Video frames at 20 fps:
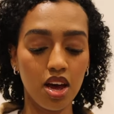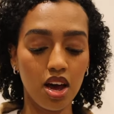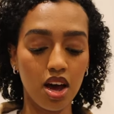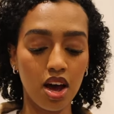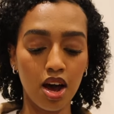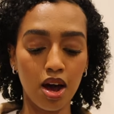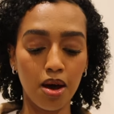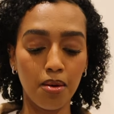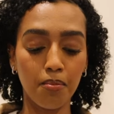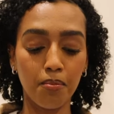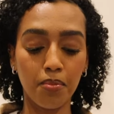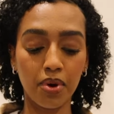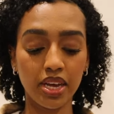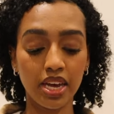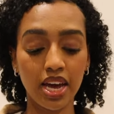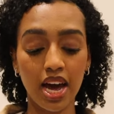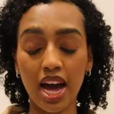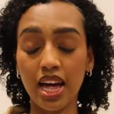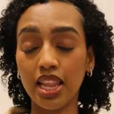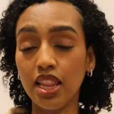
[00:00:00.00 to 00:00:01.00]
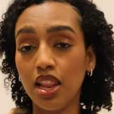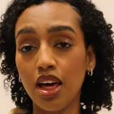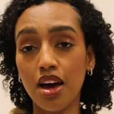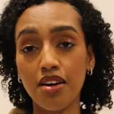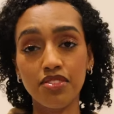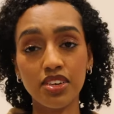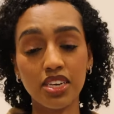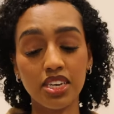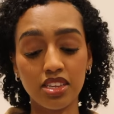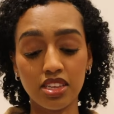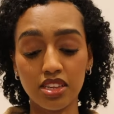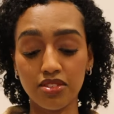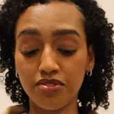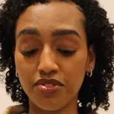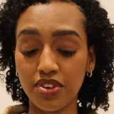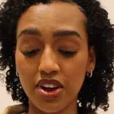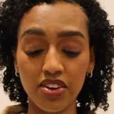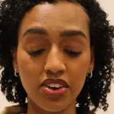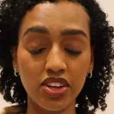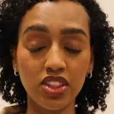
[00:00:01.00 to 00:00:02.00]
But yeah, I love it. It's
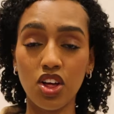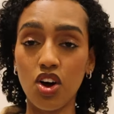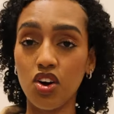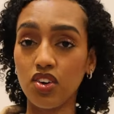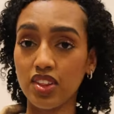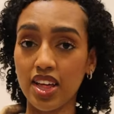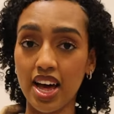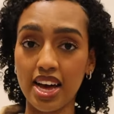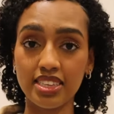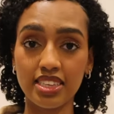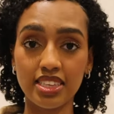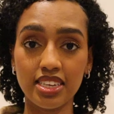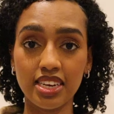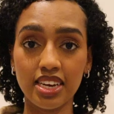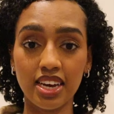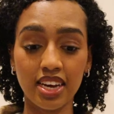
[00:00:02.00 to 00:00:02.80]
very long lasting.